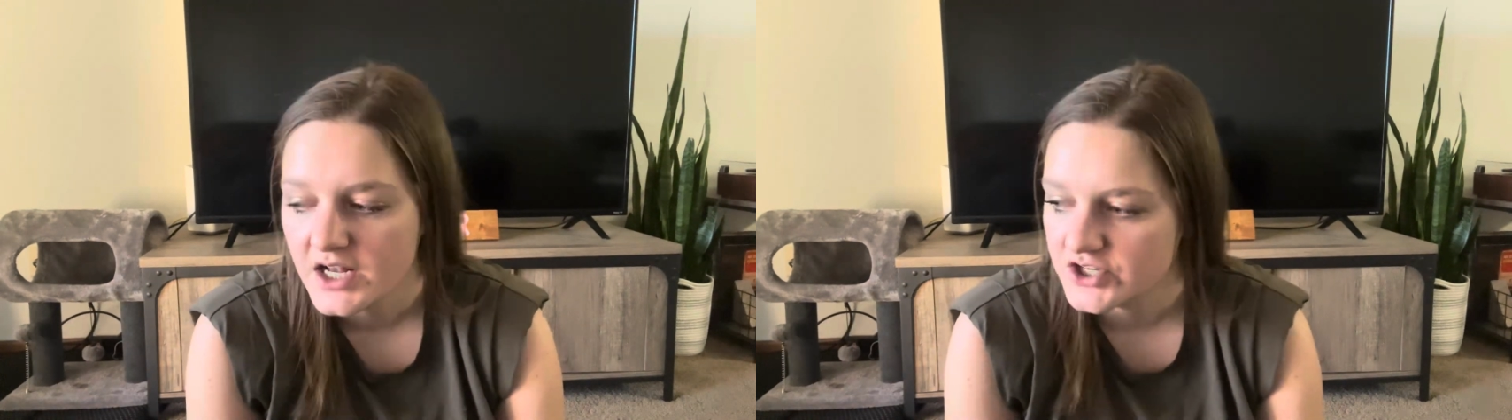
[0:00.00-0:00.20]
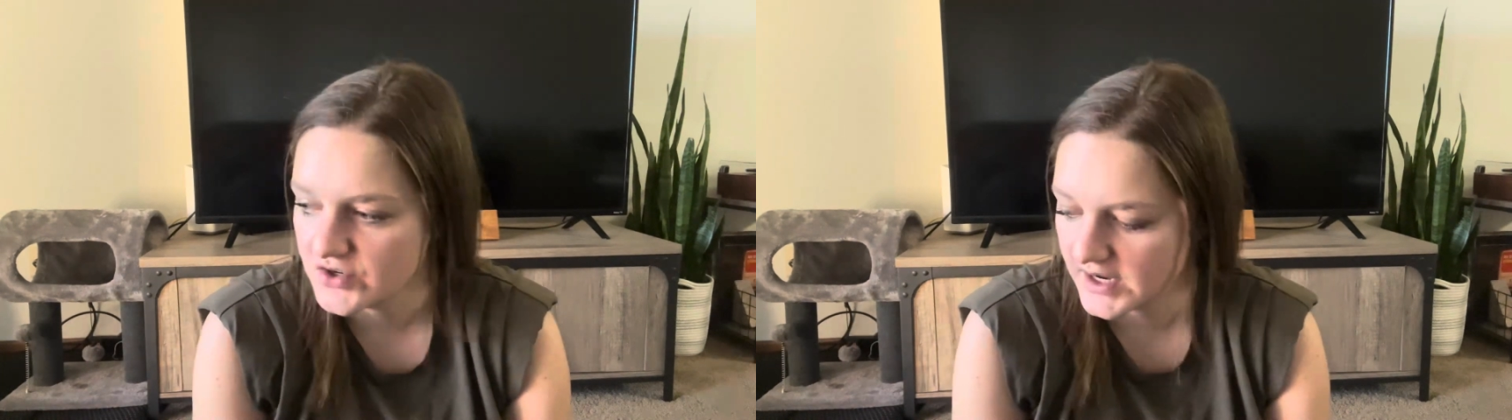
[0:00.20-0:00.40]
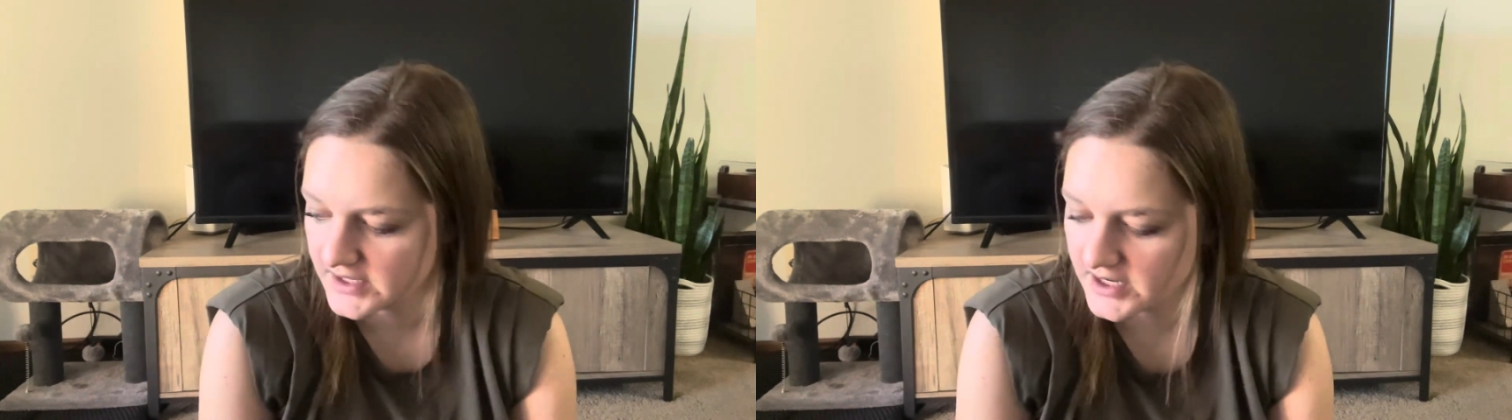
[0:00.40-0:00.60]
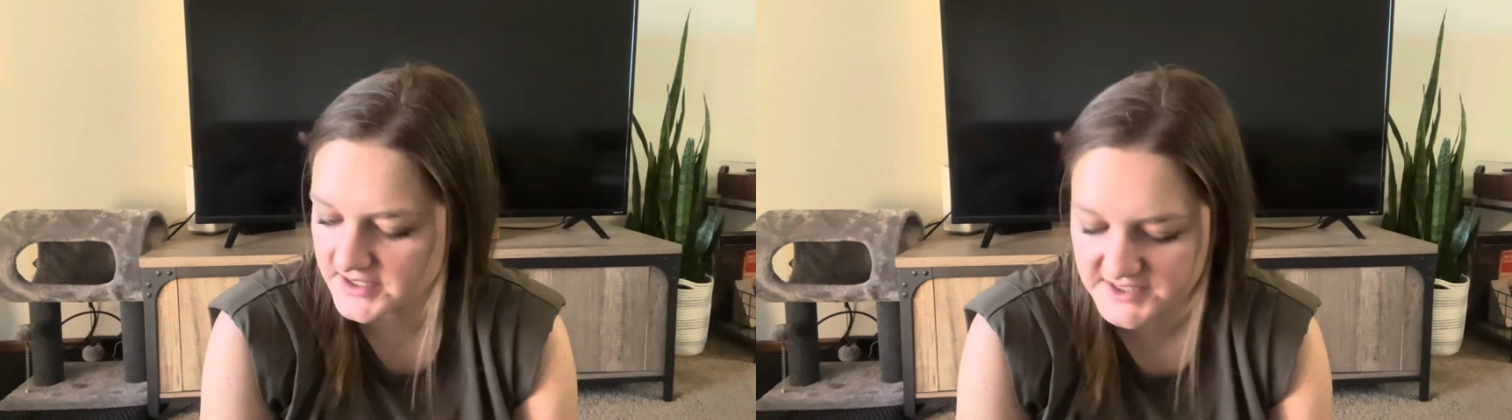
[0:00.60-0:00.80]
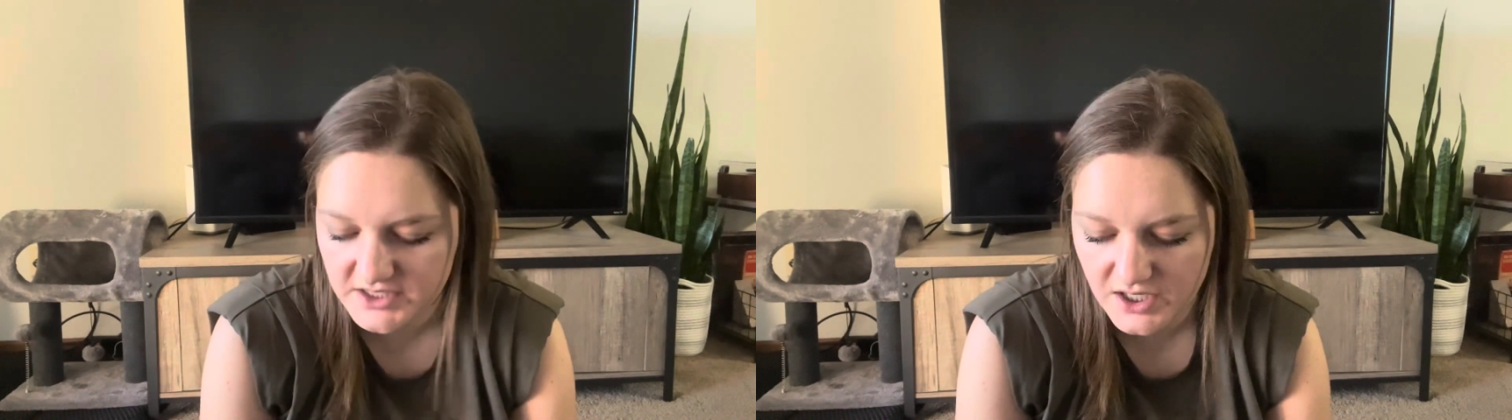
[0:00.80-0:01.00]
to get
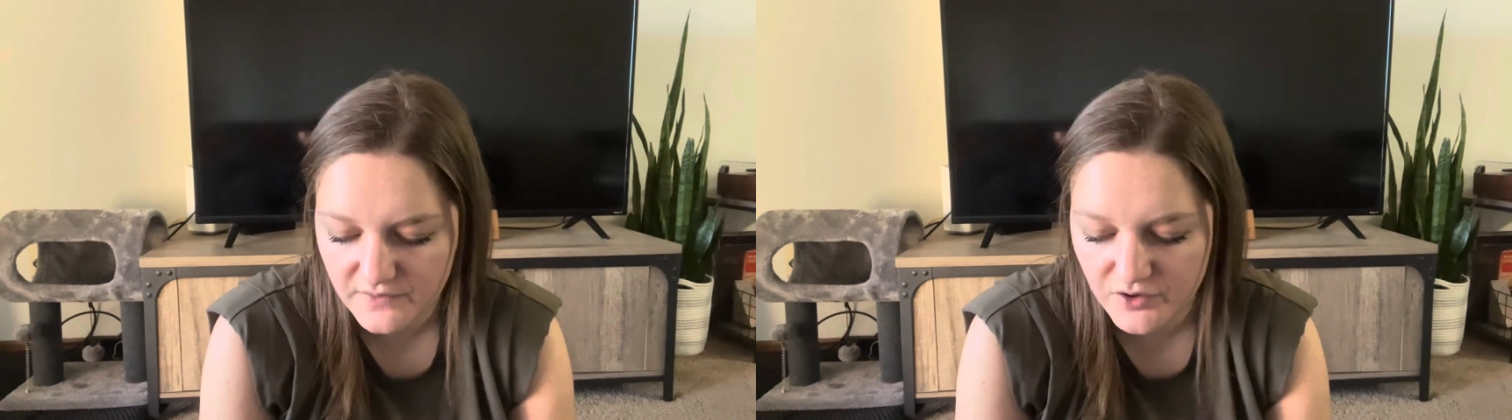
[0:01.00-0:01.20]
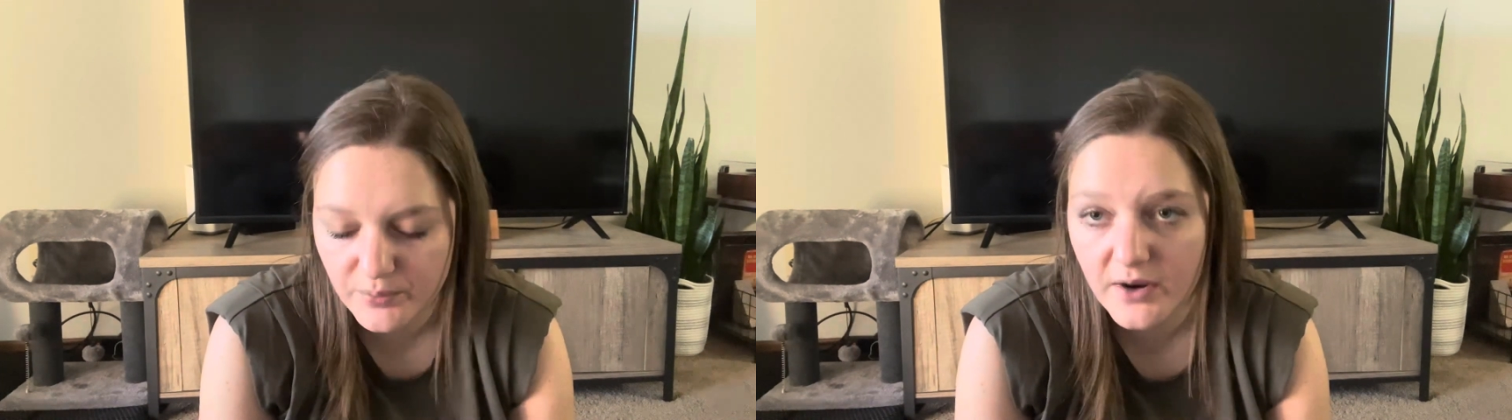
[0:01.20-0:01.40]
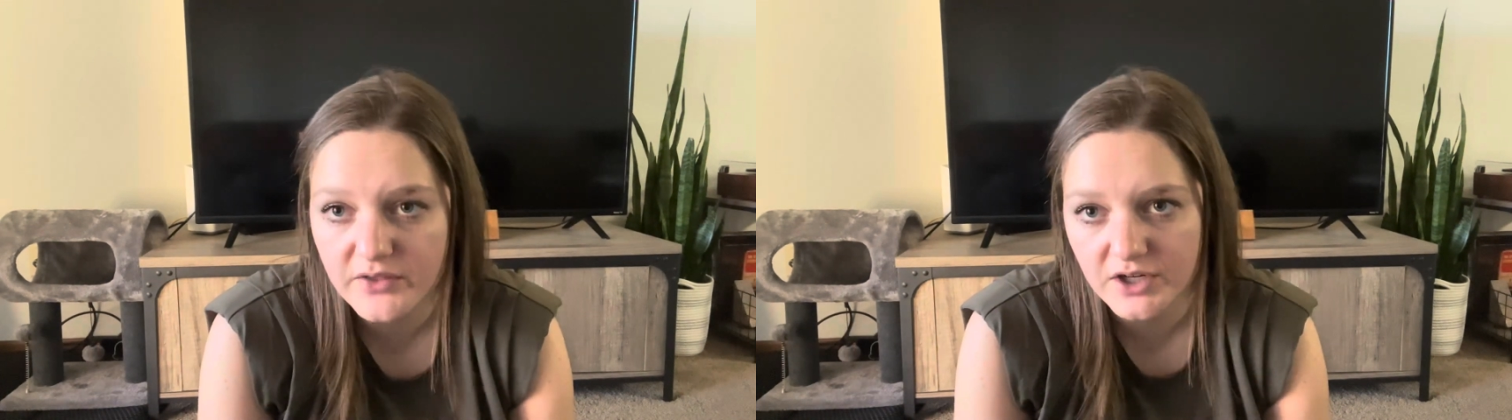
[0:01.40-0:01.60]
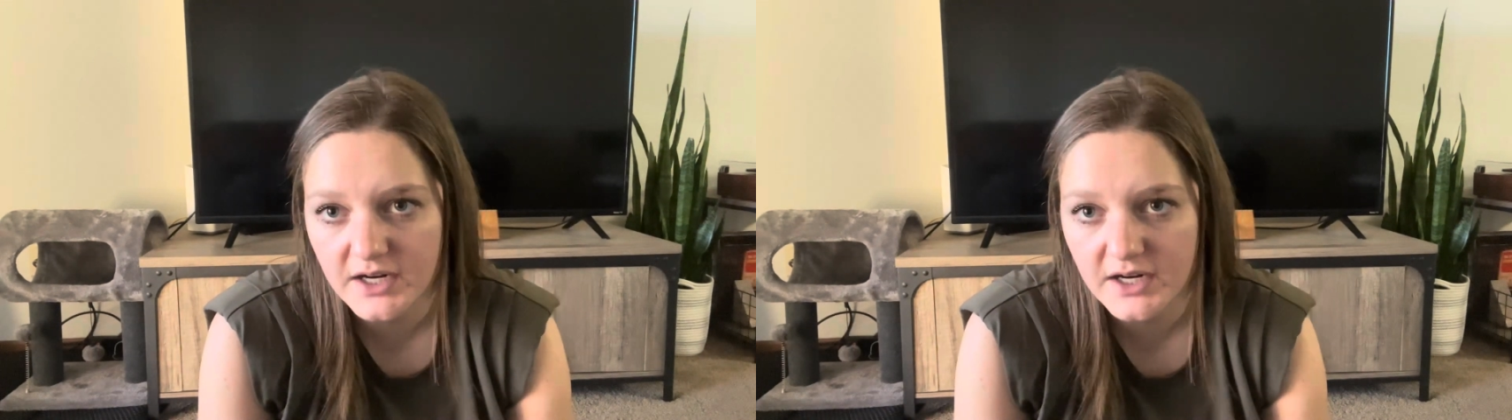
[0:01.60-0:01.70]
custody of her brother,